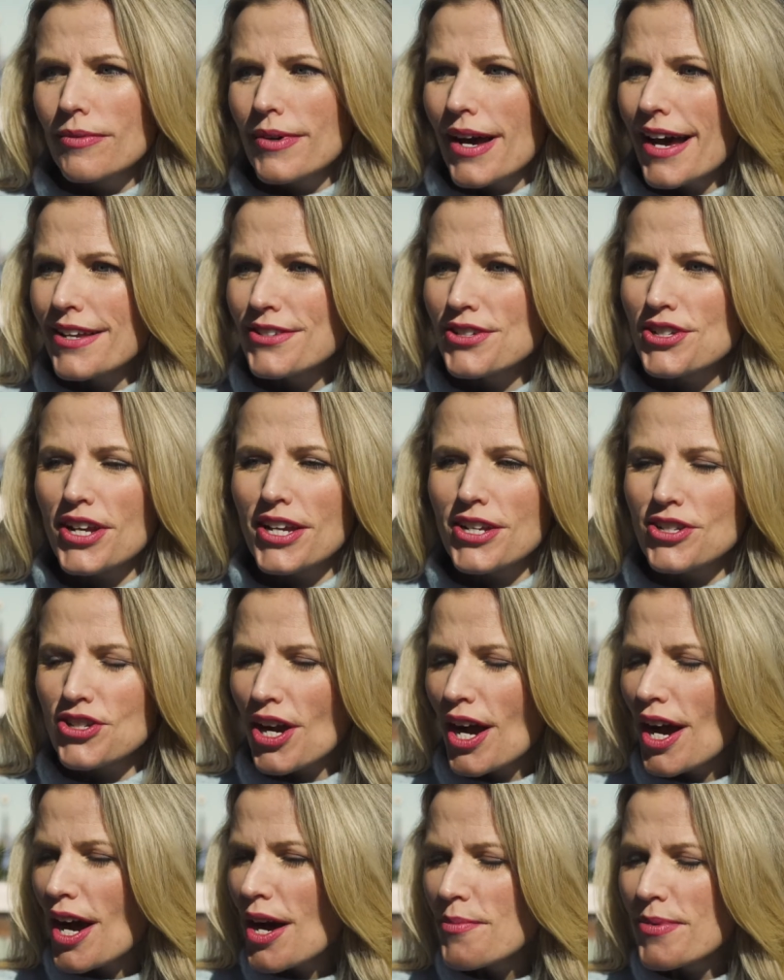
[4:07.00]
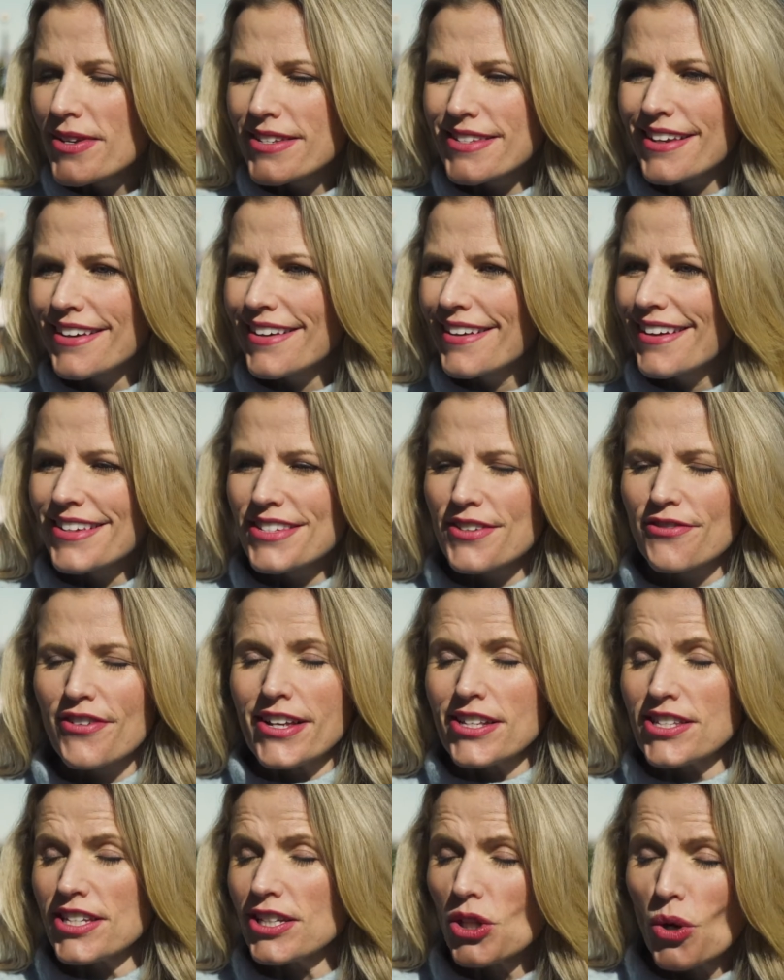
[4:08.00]
has a day job as a
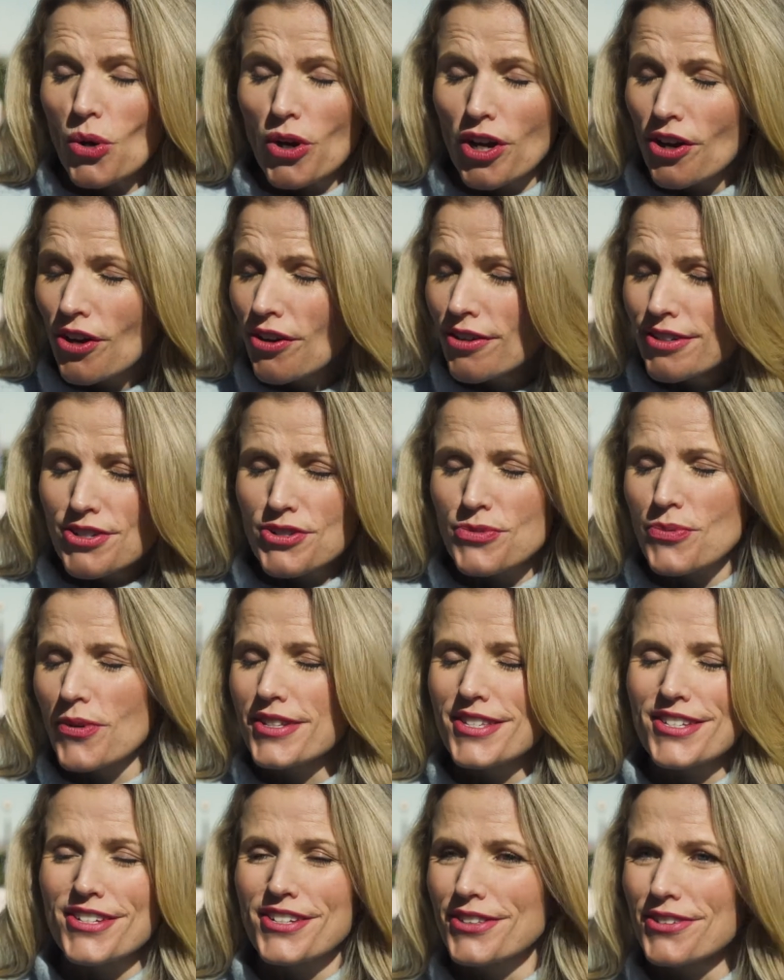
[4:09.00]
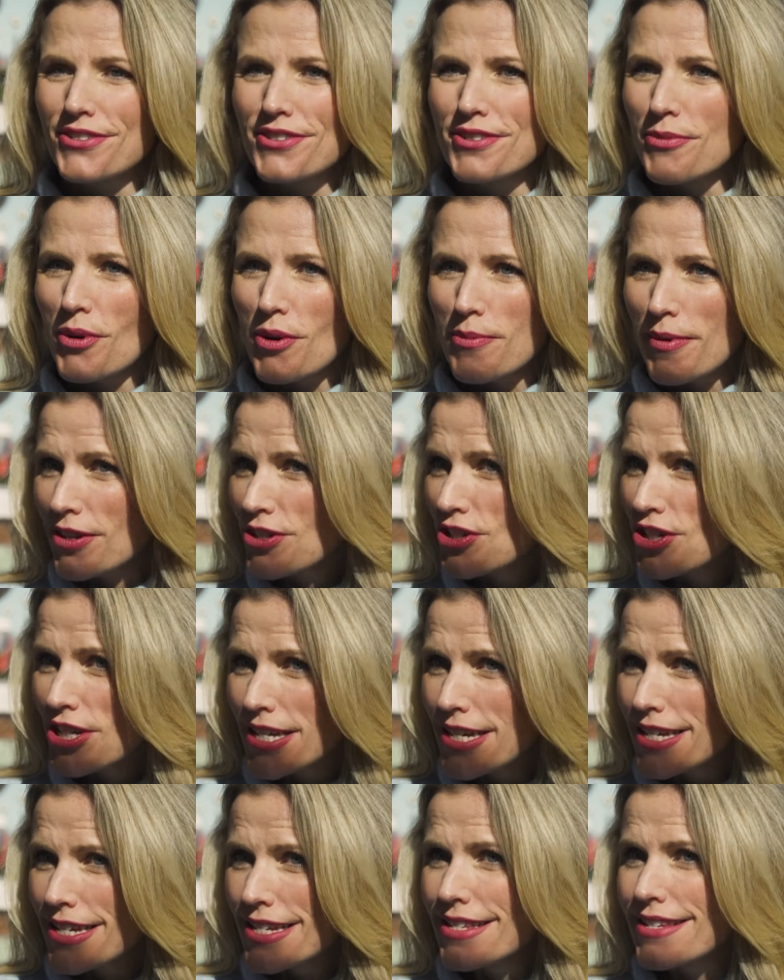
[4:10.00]
fancy lawyer and just wants to learn more about
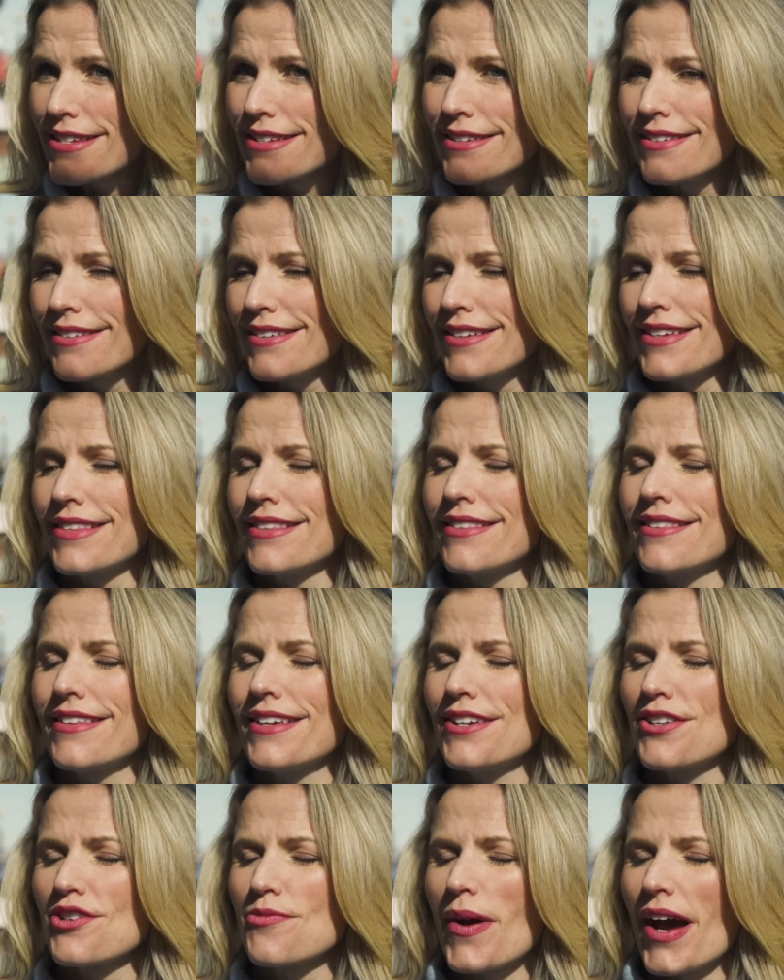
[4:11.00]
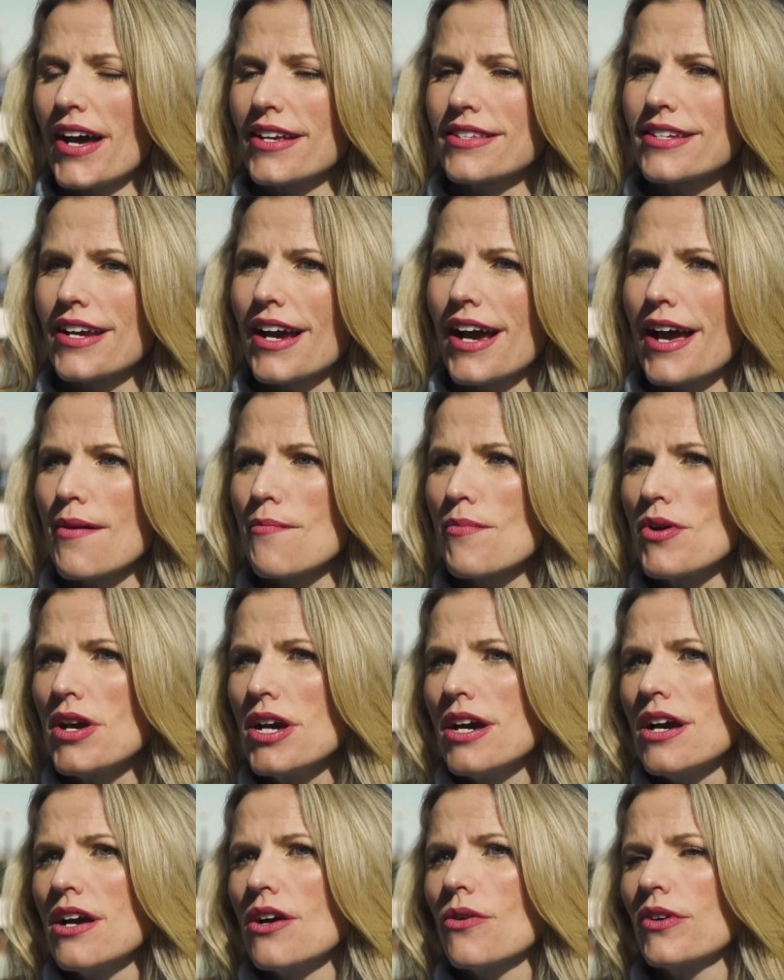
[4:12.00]
cheese in your pastime,
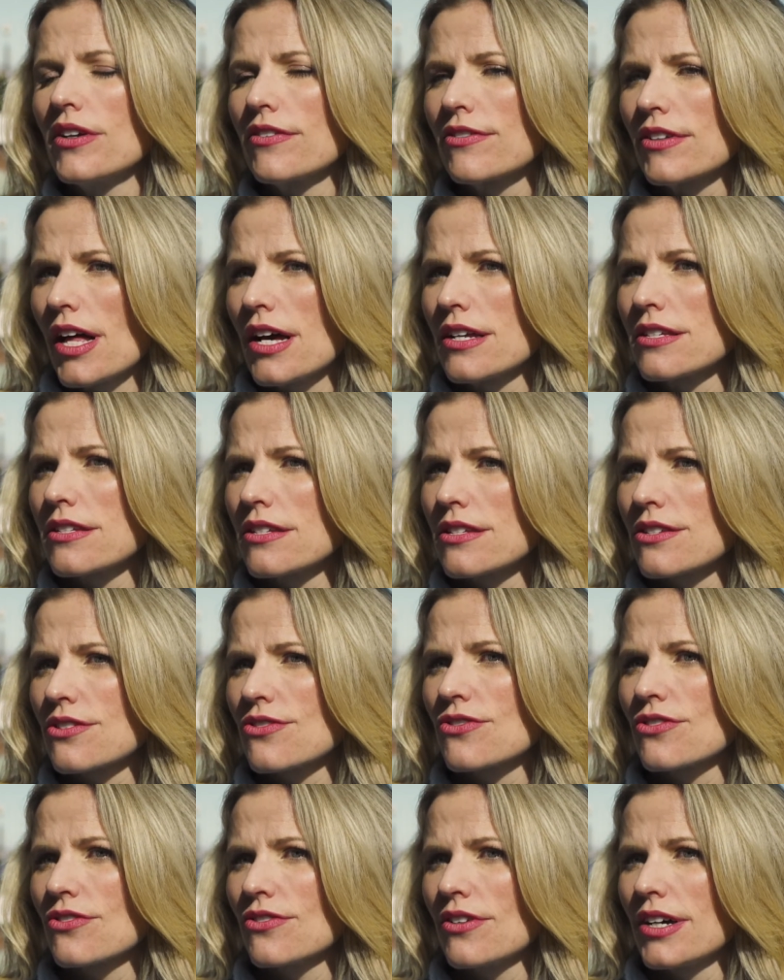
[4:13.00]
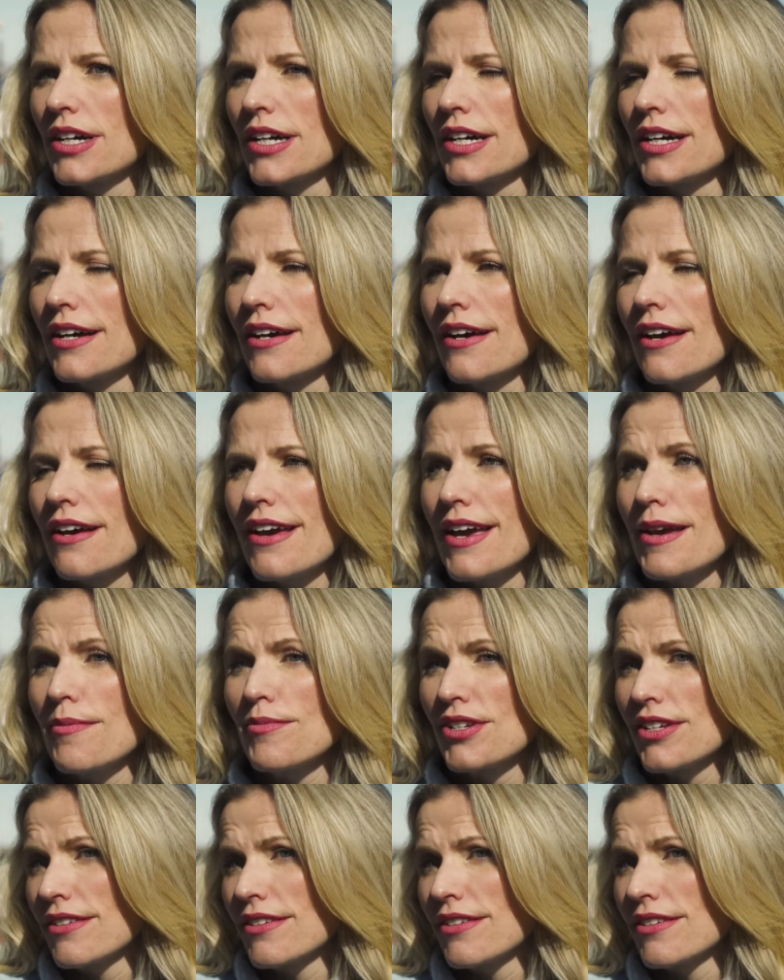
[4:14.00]
we have classes aimed